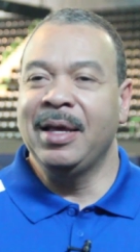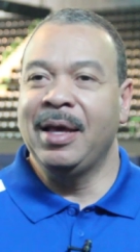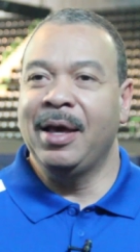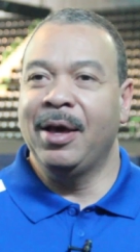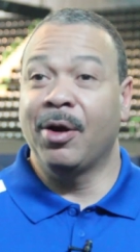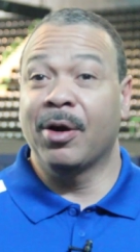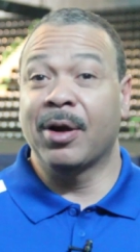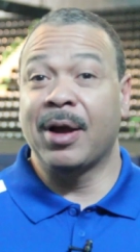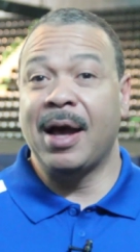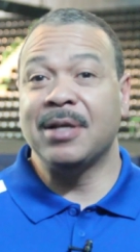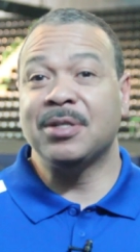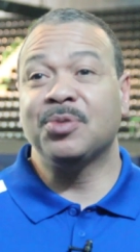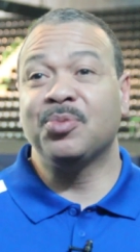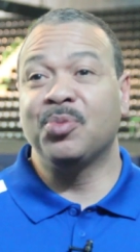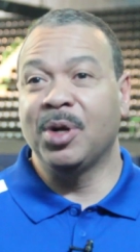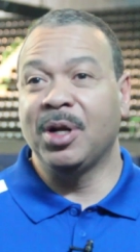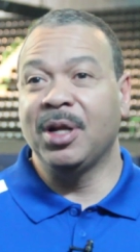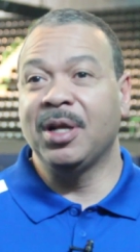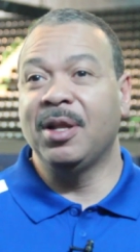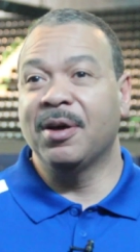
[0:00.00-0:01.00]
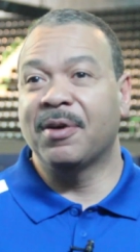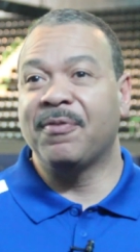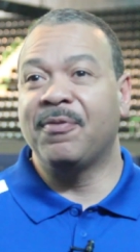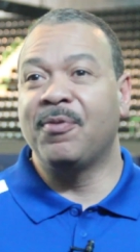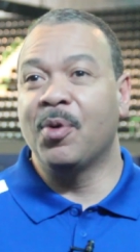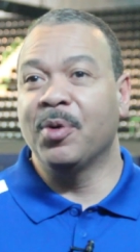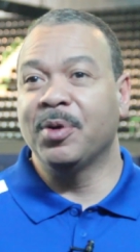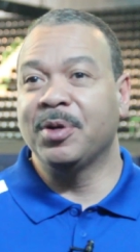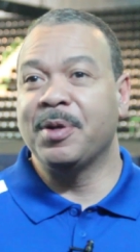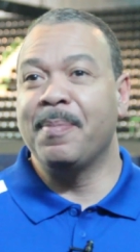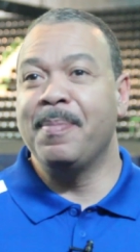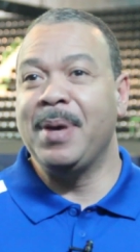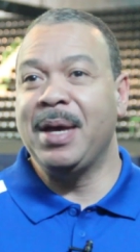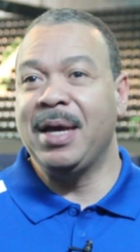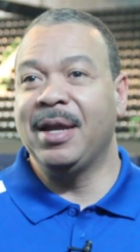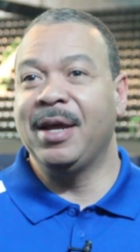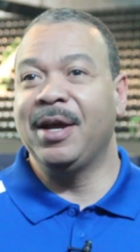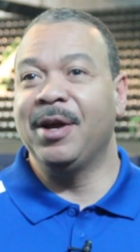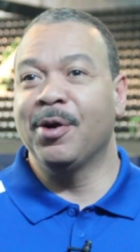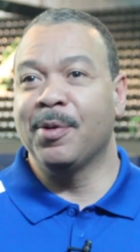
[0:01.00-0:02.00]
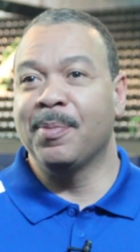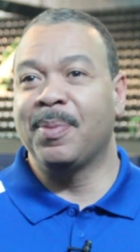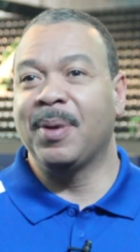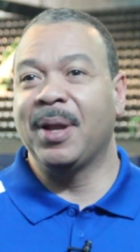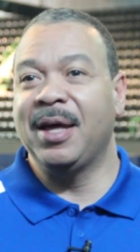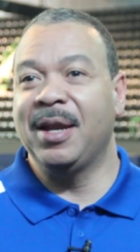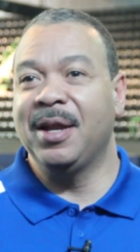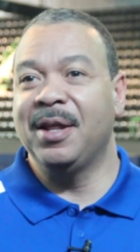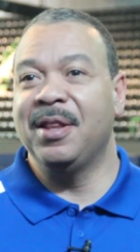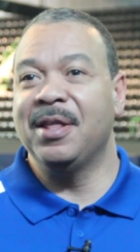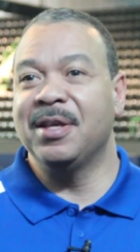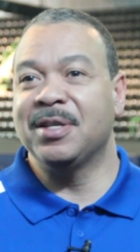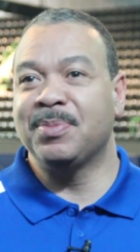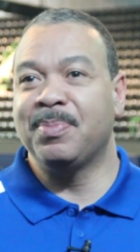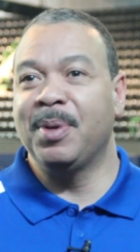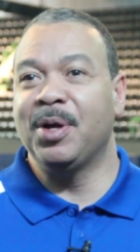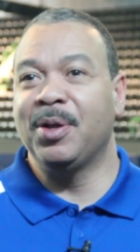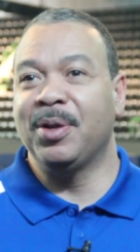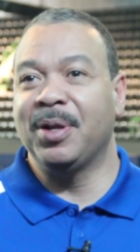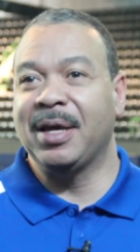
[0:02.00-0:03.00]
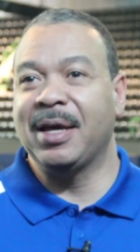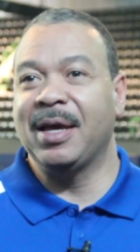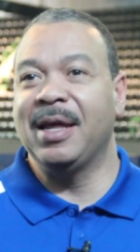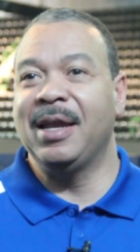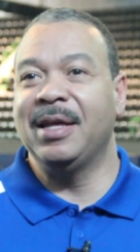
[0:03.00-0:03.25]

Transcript: And our guys really look forward to being here and playing in this building.